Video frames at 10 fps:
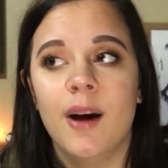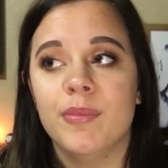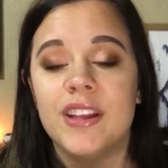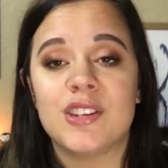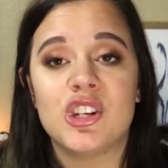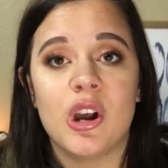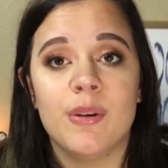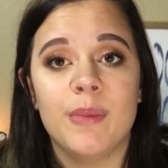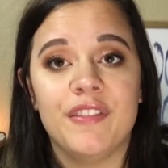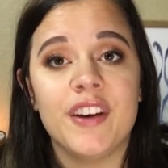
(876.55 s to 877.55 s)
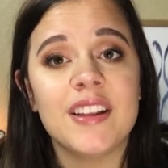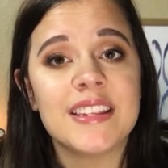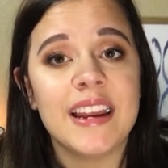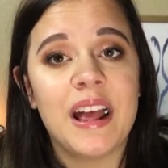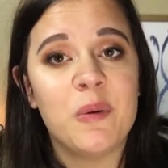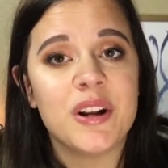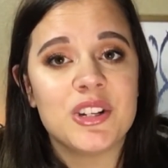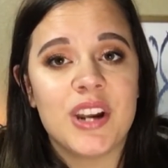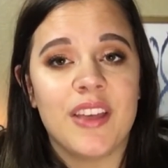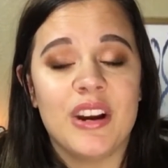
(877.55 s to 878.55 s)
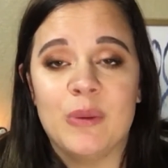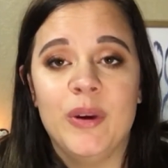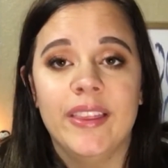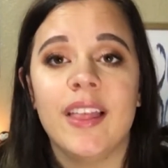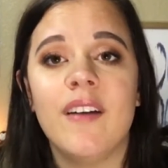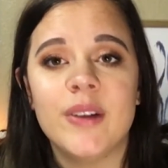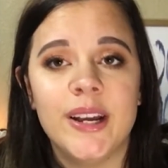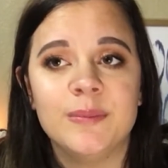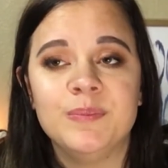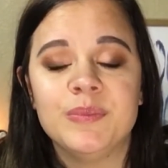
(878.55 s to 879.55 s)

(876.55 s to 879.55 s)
That's a show my fiance and I watch together, and we love it.